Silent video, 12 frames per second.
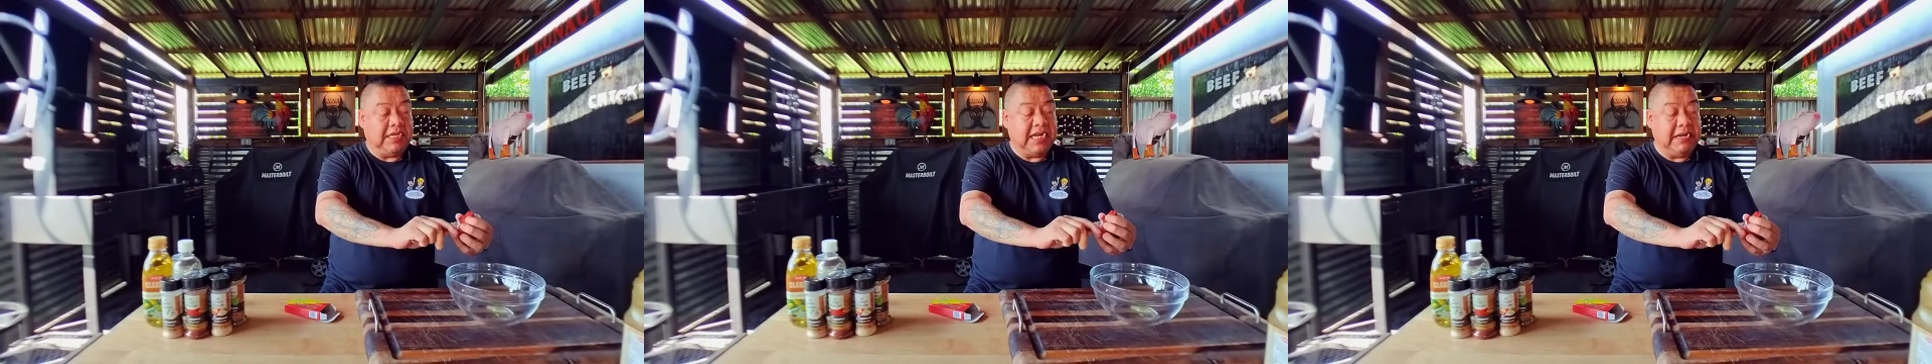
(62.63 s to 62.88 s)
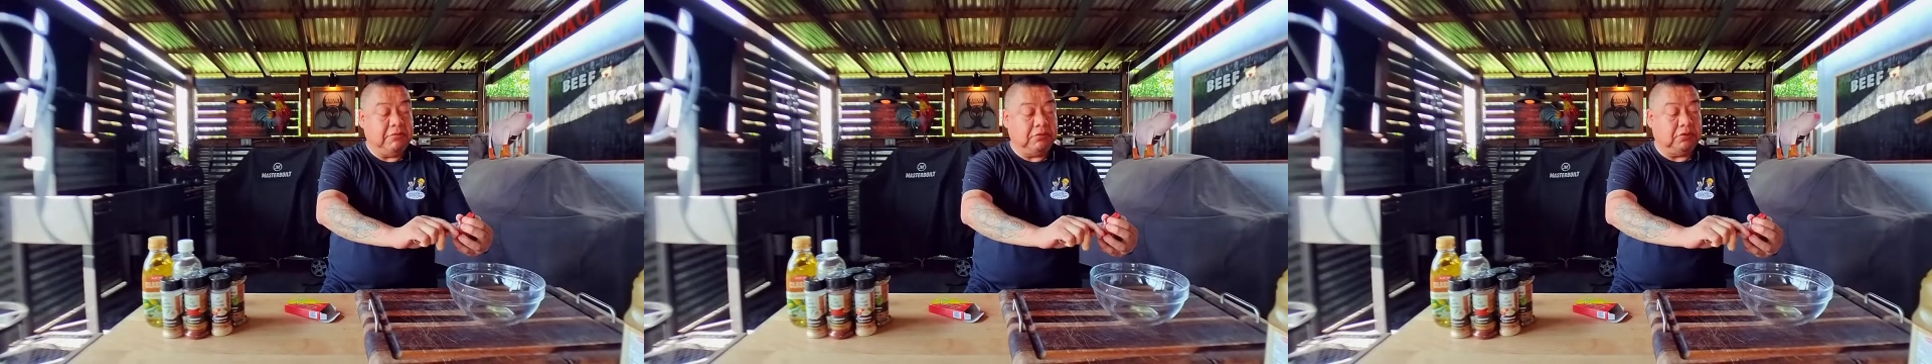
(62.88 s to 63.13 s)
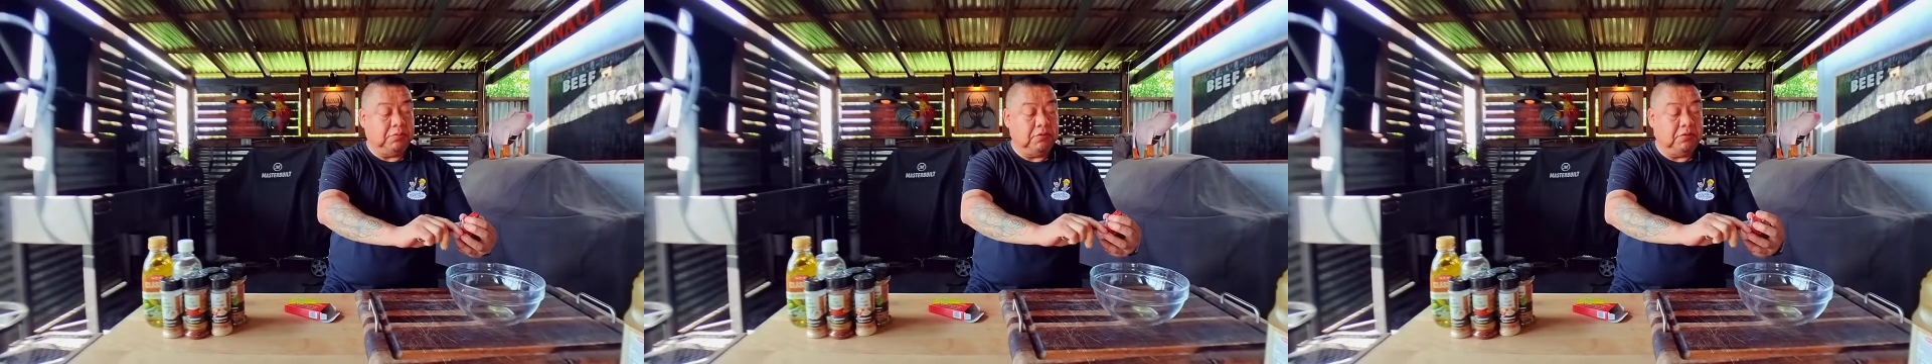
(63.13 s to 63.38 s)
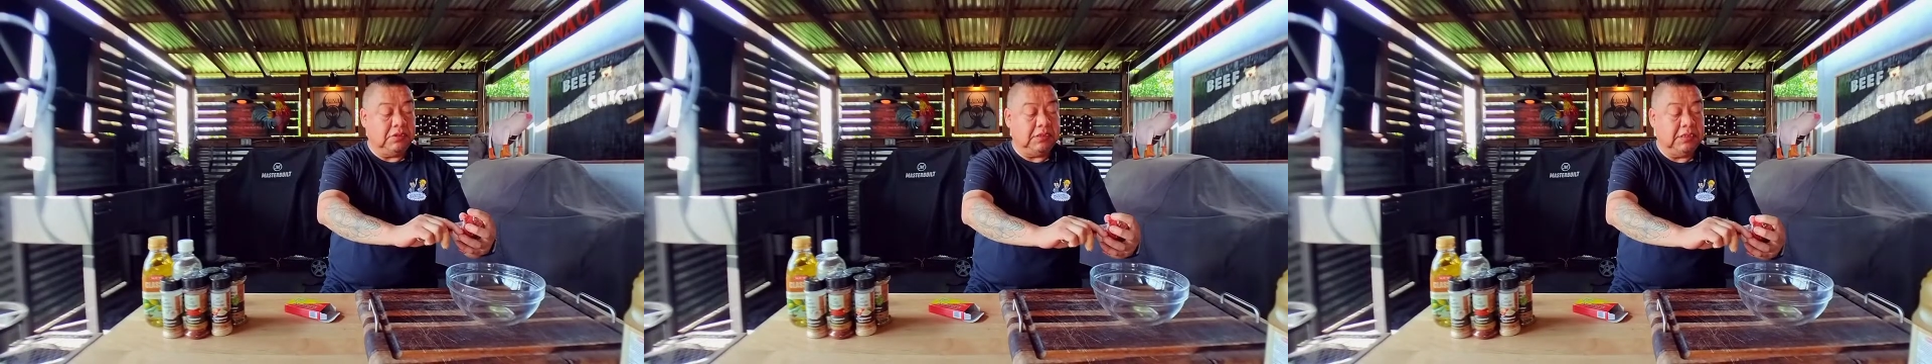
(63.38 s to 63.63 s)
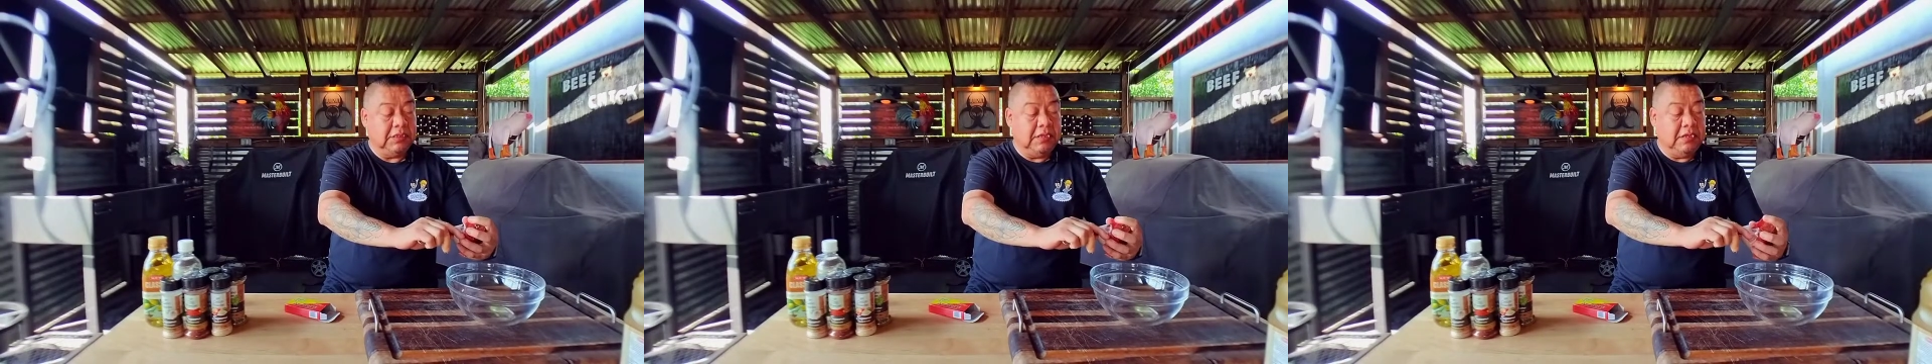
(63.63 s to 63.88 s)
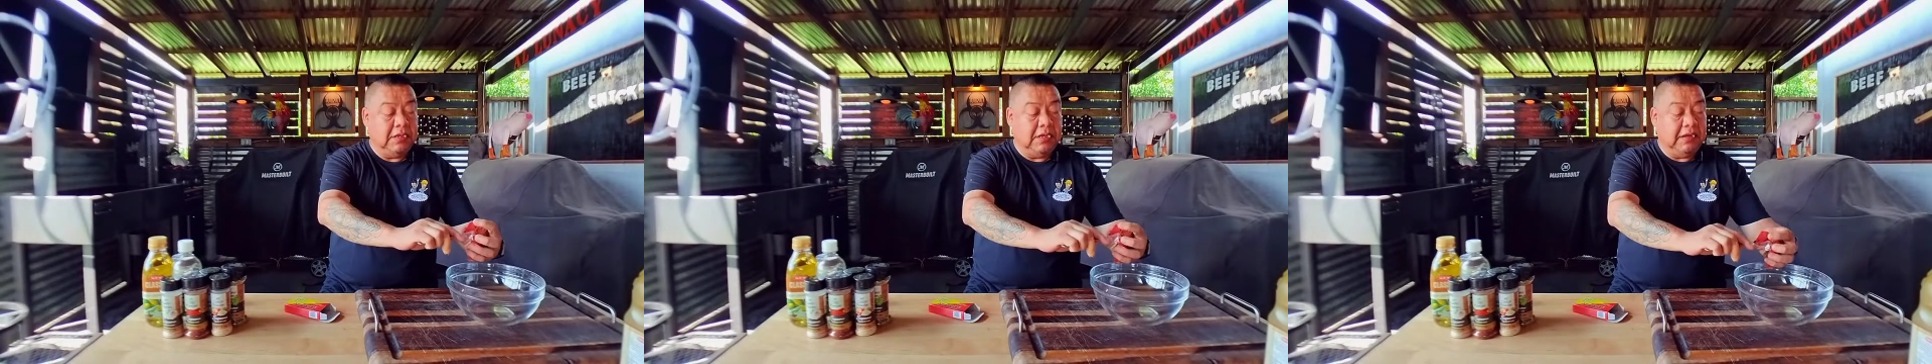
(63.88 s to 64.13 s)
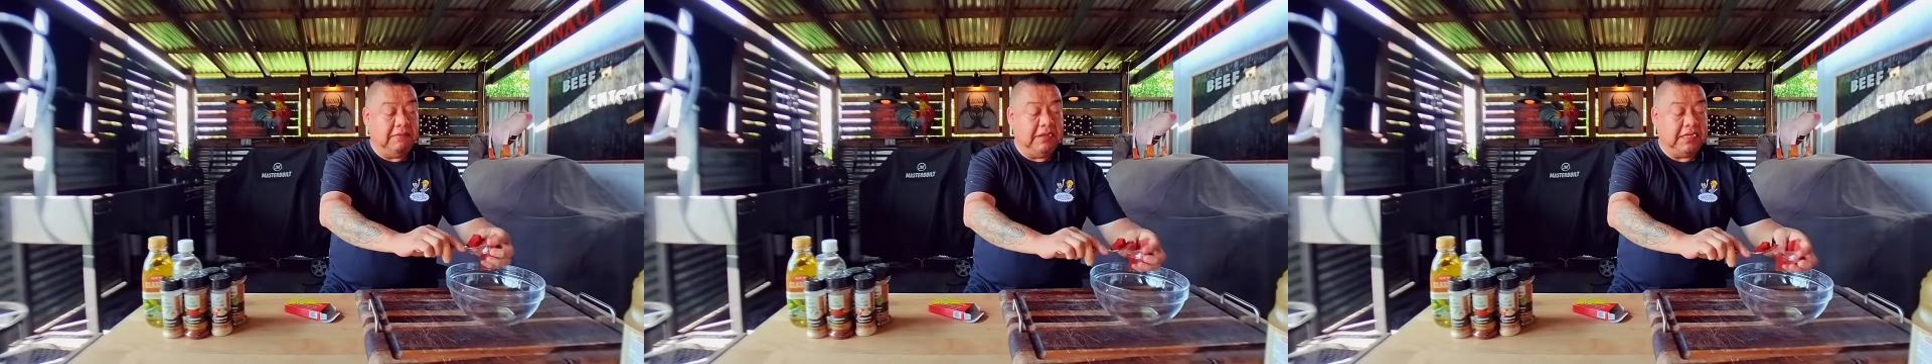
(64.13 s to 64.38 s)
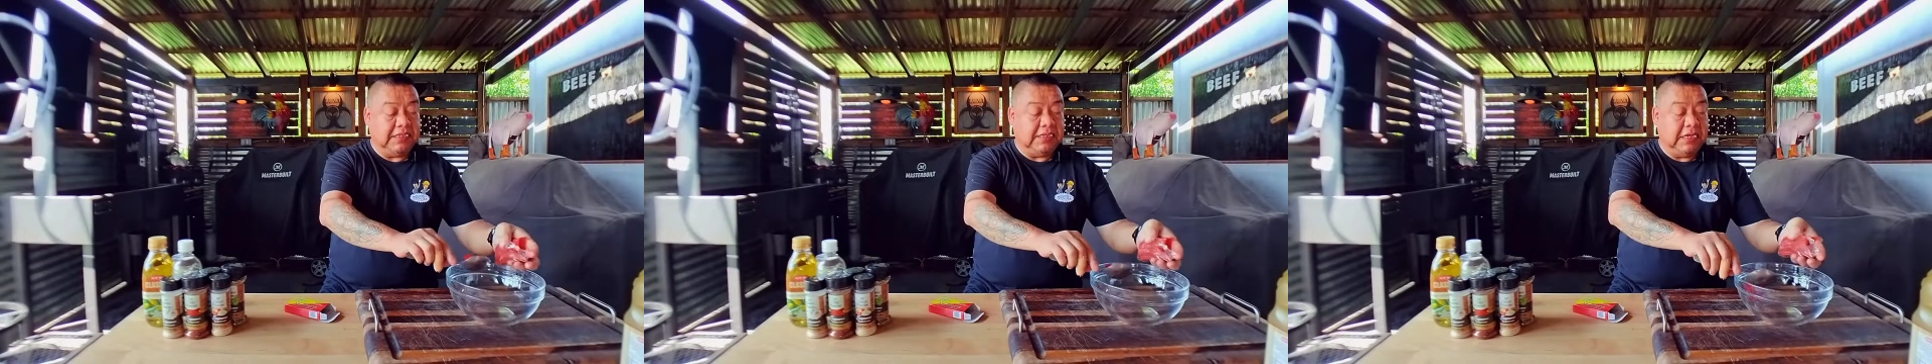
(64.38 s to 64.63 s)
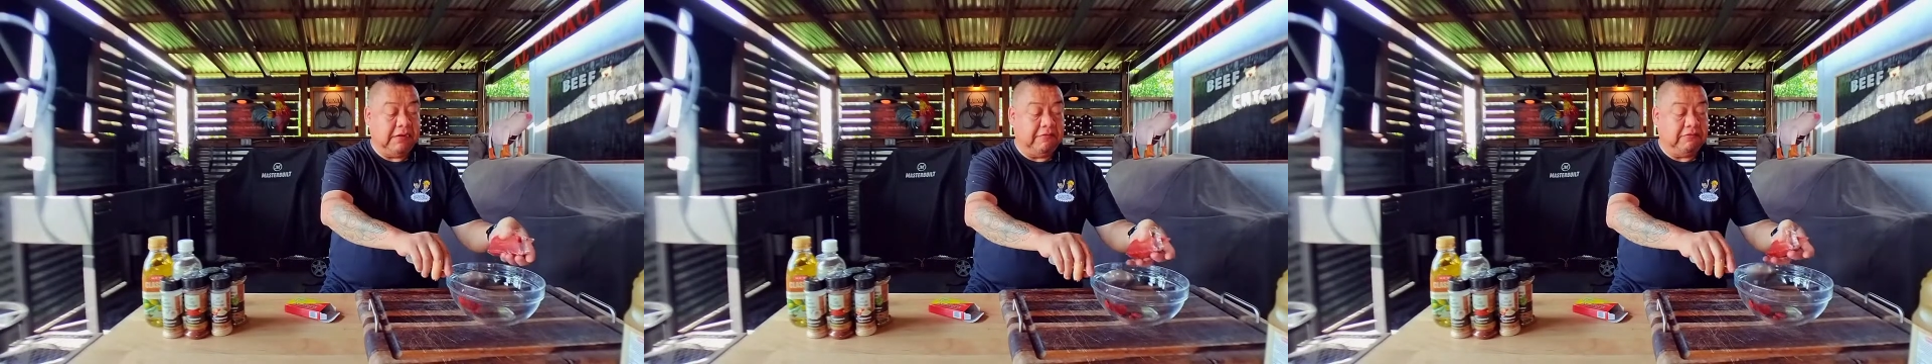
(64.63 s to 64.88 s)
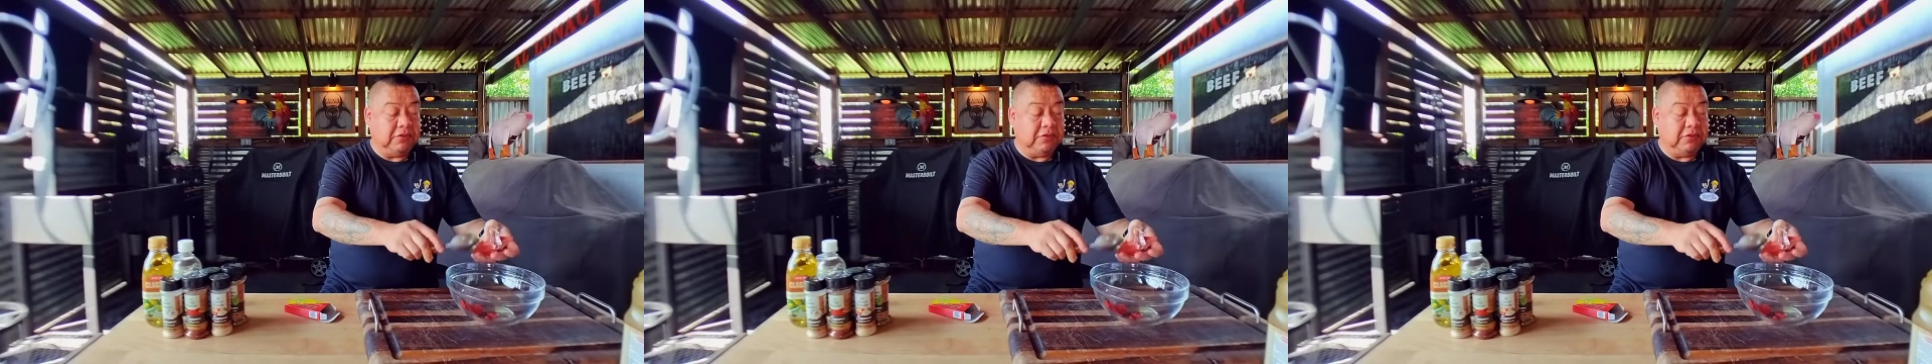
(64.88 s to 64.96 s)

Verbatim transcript: tablespoons of this stuff.